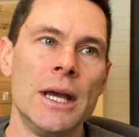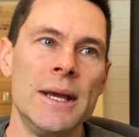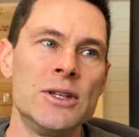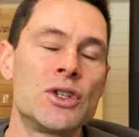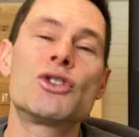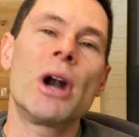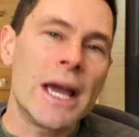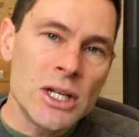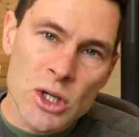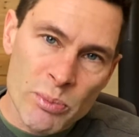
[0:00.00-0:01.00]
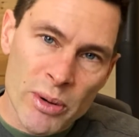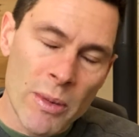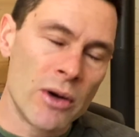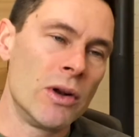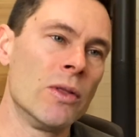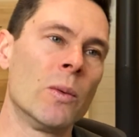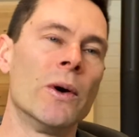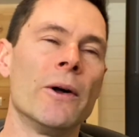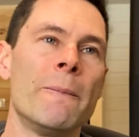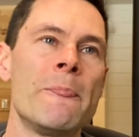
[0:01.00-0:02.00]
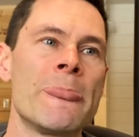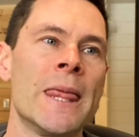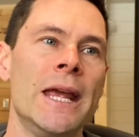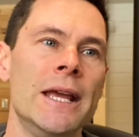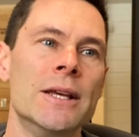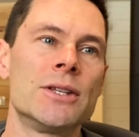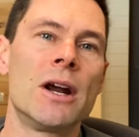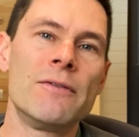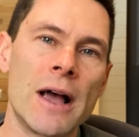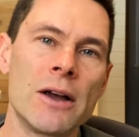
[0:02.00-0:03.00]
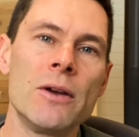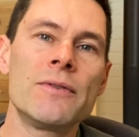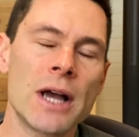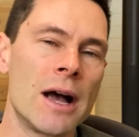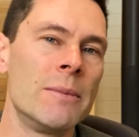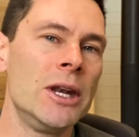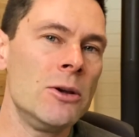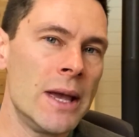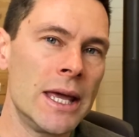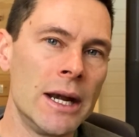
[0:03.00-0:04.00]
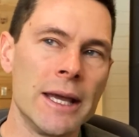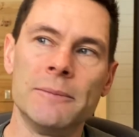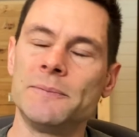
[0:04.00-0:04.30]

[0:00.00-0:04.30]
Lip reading: is trying to promote in the world is our value of common humanity.